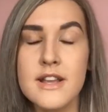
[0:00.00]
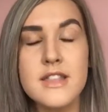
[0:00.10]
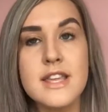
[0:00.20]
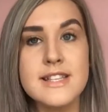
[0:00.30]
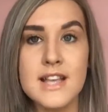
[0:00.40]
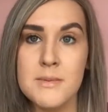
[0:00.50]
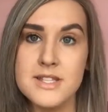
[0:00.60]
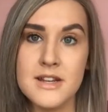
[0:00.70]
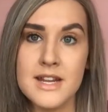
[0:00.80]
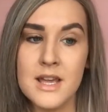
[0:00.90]
I think it's
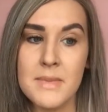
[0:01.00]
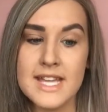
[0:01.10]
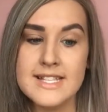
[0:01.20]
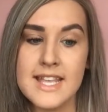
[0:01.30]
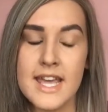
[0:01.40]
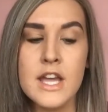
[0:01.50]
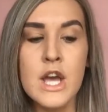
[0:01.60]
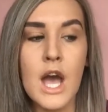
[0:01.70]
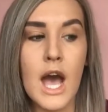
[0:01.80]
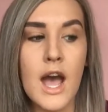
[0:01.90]
absolutely amazing.
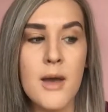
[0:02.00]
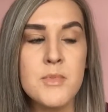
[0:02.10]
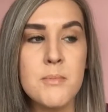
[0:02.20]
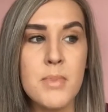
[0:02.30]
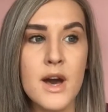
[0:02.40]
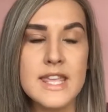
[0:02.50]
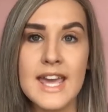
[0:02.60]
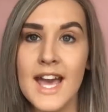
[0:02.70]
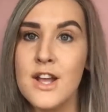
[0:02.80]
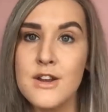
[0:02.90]
But
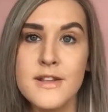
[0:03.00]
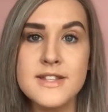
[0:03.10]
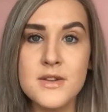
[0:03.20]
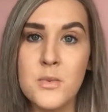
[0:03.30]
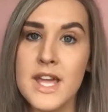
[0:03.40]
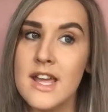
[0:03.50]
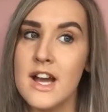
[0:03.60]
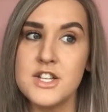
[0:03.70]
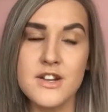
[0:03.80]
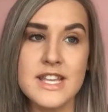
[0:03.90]
yeah, gluten, wheat,
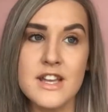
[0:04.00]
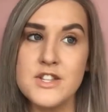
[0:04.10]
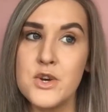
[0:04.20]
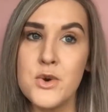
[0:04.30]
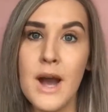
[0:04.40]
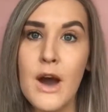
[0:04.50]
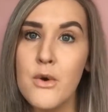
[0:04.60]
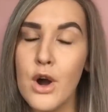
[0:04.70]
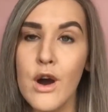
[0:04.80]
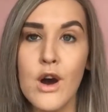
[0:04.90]
I don't eat at all.
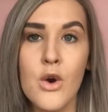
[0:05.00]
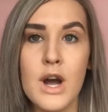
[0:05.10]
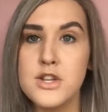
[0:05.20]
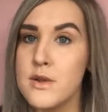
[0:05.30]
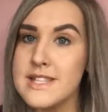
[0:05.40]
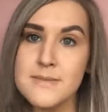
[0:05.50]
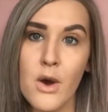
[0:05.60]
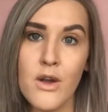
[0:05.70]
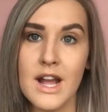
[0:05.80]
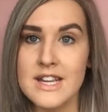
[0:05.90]
Alcohol, I don't
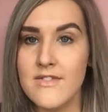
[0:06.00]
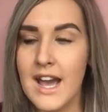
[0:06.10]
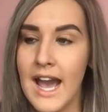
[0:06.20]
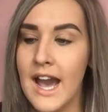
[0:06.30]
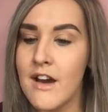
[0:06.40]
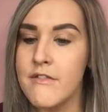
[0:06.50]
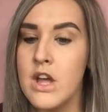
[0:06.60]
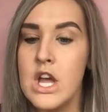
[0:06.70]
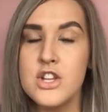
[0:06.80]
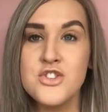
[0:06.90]
smoke, I never have.
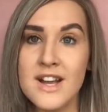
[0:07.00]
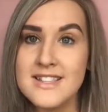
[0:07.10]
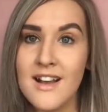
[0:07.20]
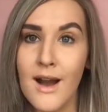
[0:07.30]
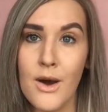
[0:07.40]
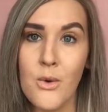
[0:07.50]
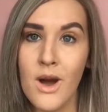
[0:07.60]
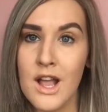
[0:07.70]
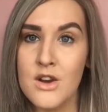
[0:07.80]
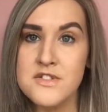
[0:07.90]
Try to cut out
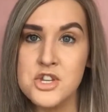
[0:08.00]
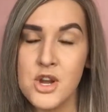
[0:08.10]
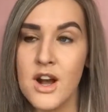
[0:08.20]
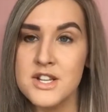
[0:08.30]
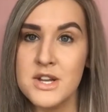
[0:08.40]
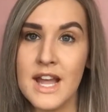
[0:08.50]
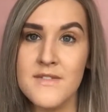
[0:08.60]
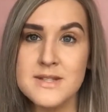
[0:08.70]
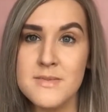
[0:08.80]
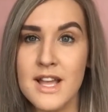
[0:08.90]
quite a lot of sugar. I don't
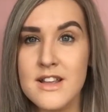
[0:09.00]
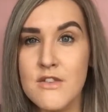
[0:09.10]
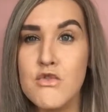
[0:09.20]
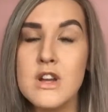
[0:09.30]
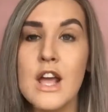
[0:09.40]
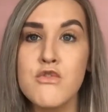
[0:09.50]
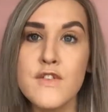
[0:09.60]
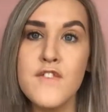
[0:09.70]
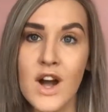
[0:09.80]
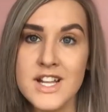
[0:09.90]
have as like
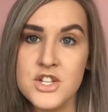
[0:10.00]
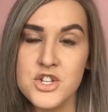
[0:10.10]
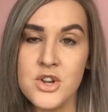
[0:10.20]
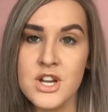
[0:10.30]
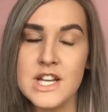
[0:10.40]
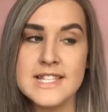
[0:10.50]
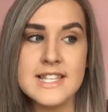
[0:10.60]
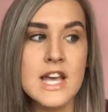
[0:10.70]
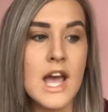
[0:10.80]
refined sugars.